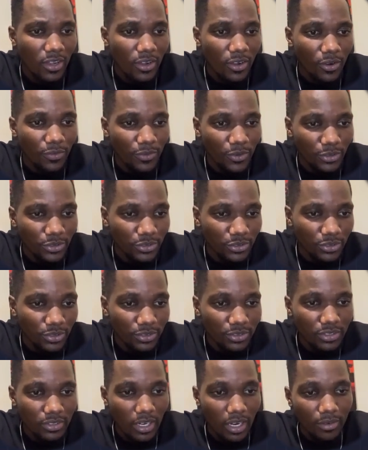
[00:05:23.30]
Of course, you
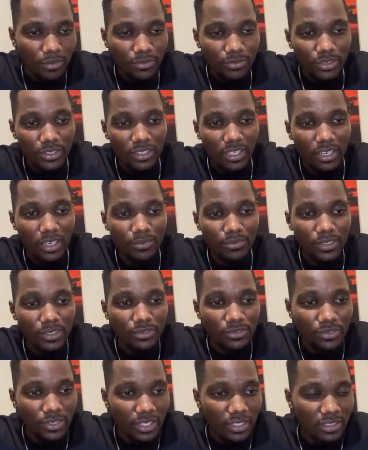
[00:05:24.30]
don't have to interrupt the
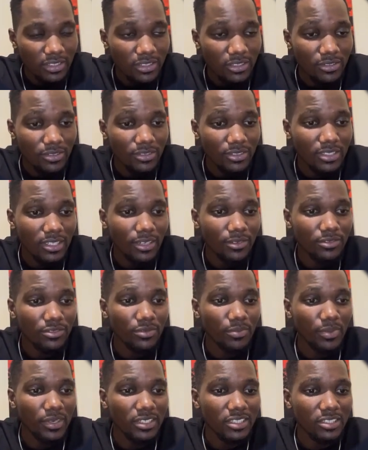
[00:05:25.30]
trades. You don't have to
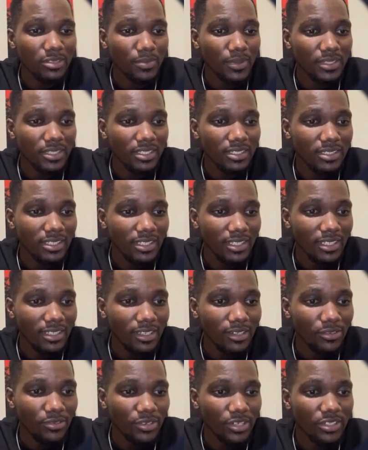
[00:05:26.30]
participate in taking
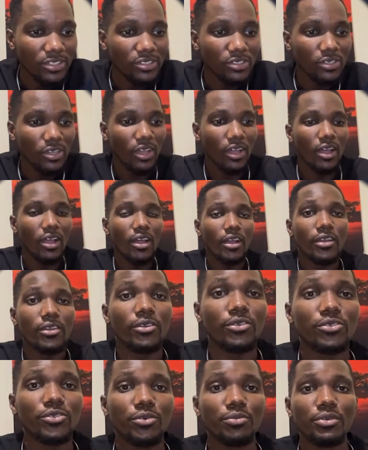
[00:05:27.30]
the trades.
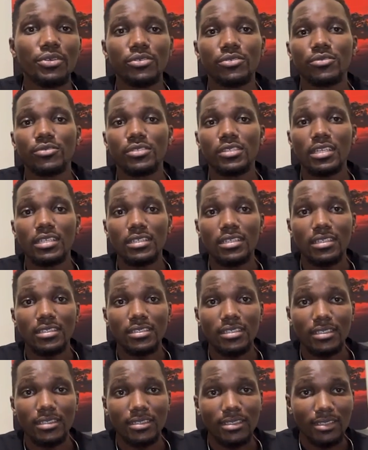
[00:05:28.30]
Your job is to change the
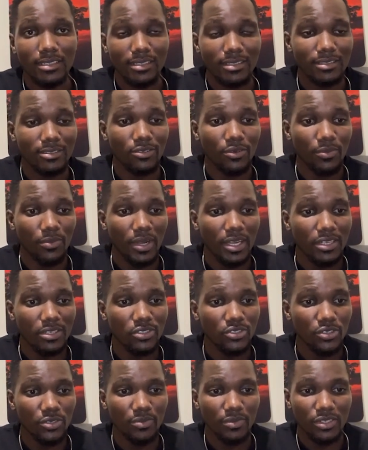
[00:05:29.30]
settings. So my
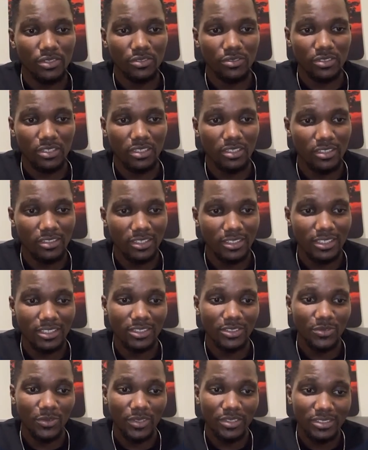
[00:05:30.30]
job is to change the
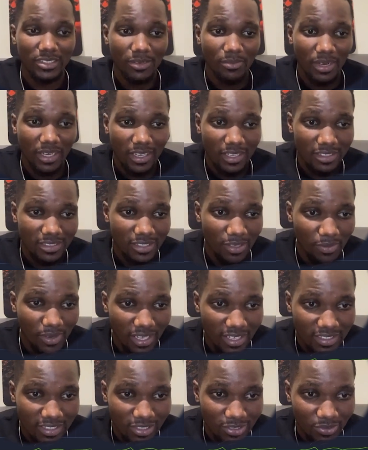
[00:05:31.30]
settings. Once the market
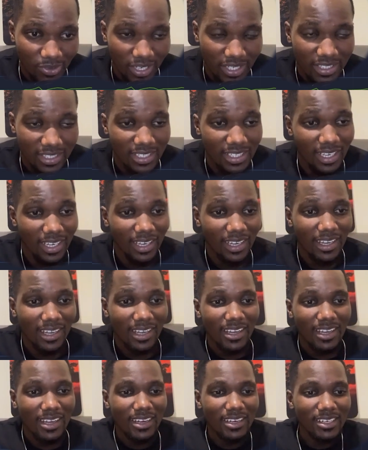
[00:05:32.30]
stabilizes right here,
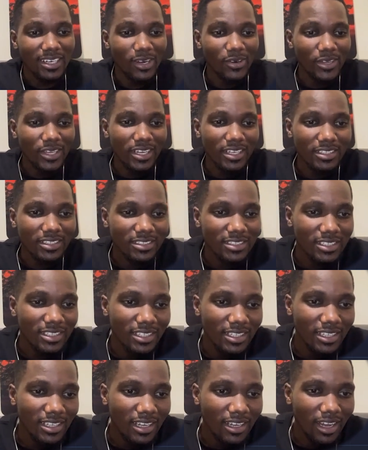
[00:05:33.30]
now we can
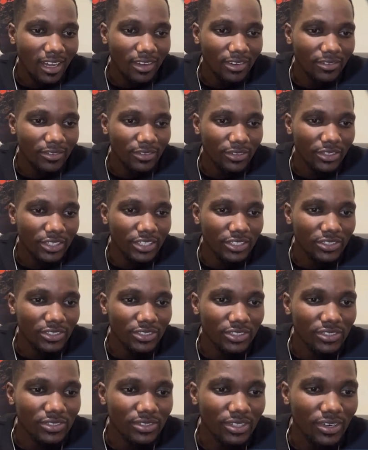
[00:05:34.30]
see I've already
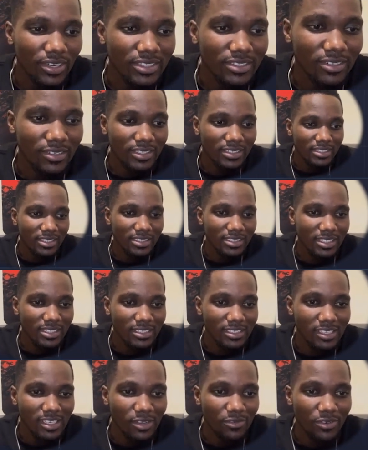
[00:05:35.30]
told you there was a
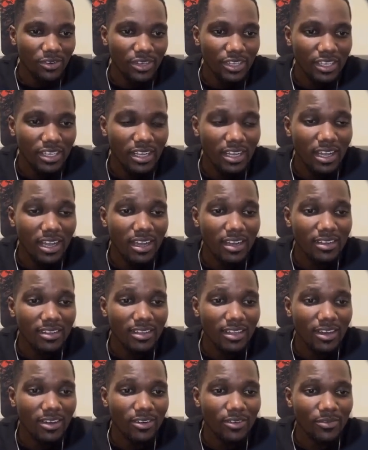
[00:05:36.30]
resistance level here, and
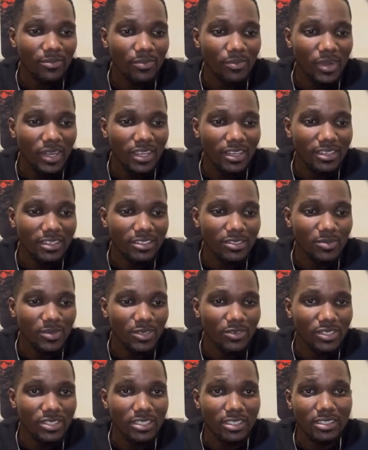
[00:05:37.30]
now market has
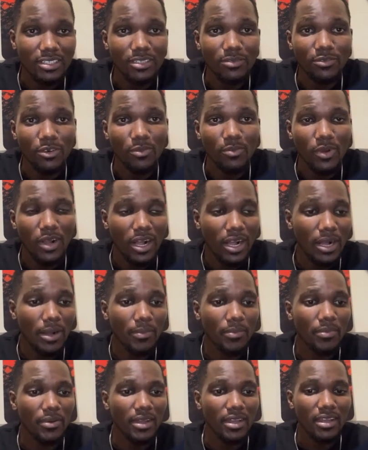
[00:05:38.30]
been rejected from
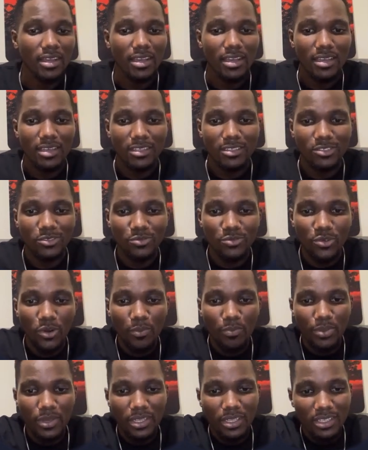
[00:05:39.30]
up. It's
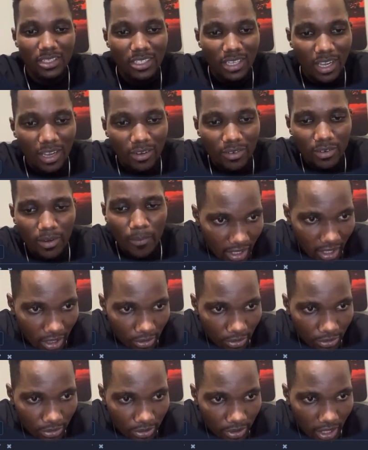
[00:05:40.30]
dropping down.
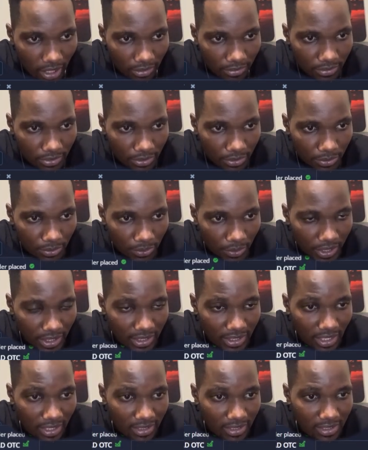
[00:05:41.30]
I'll have to
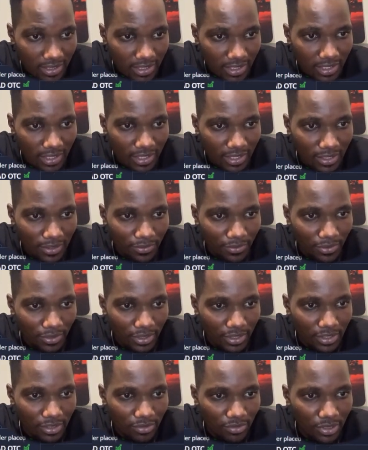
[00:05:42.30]
wait and see if
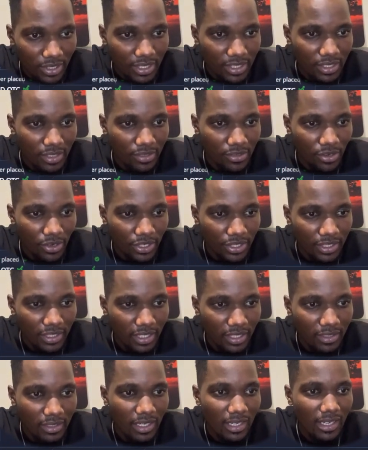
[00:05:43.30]
it's really going
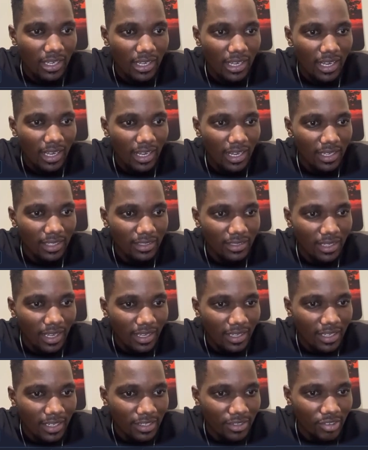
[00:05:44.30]
down, and
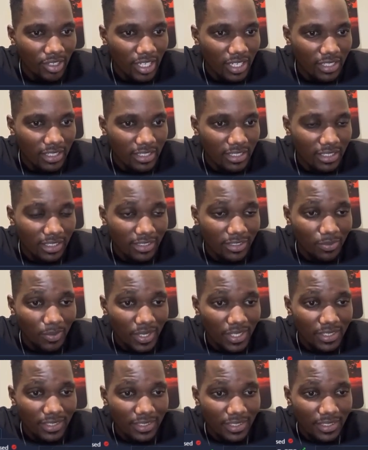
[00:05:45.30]
I can readjust
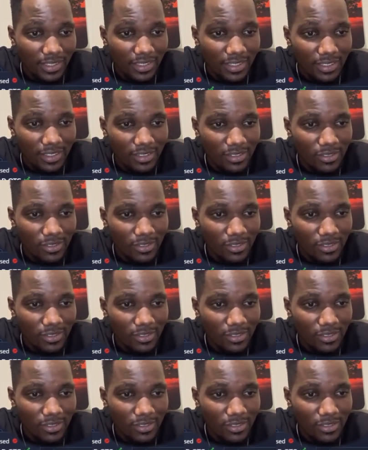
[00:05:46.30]
my settings.